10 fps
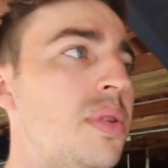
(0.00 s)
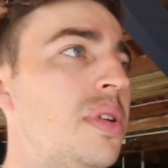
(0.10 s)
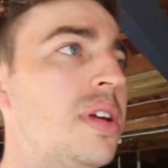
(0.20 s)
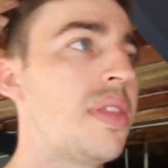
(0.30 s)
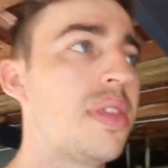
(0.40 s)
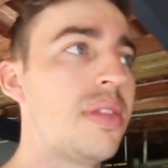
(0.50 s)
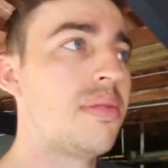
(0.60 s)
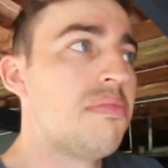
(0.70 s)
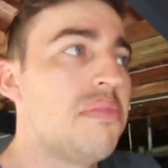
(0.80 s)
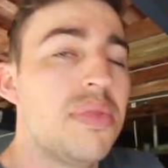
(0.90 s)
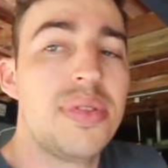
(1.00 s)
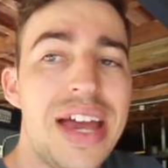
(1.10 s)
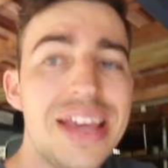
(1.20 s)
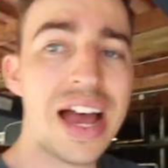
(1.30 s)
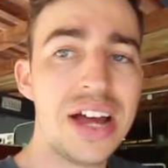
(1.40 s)
building,
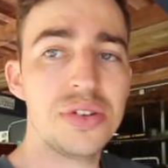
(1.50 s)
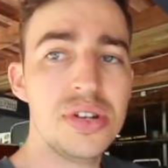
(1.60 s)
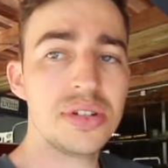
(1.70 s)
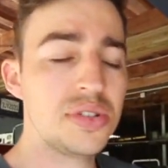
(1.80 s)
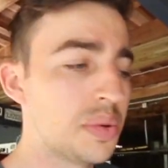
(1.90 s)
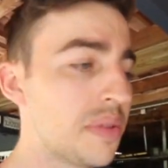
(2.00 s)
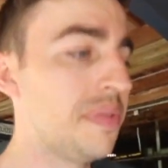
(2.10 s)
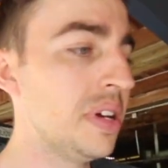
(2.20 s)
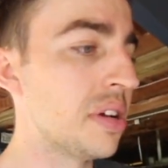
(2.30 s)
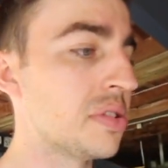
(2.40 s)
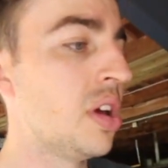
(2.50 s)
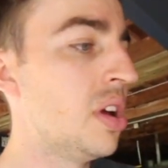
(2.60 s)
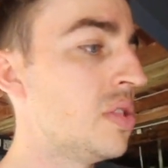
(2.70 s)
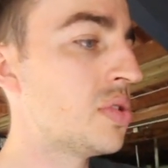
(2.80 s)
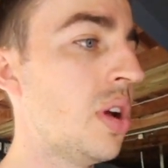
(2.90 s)
they can't use those sort of things.
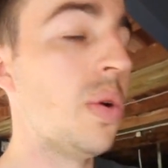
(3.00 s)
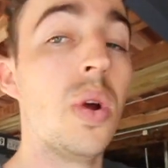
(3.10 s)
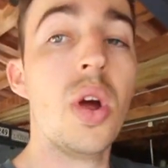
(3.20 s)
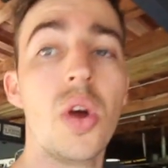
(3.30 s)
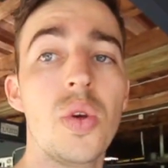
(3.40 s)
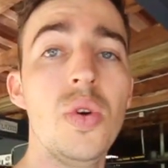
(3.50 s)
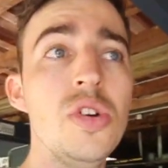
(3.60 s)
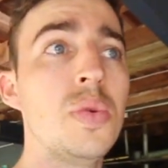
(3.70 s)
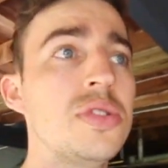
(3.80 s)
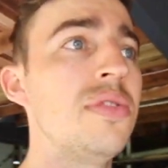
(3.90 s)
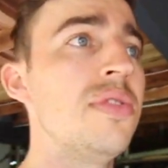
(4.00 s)
So use what's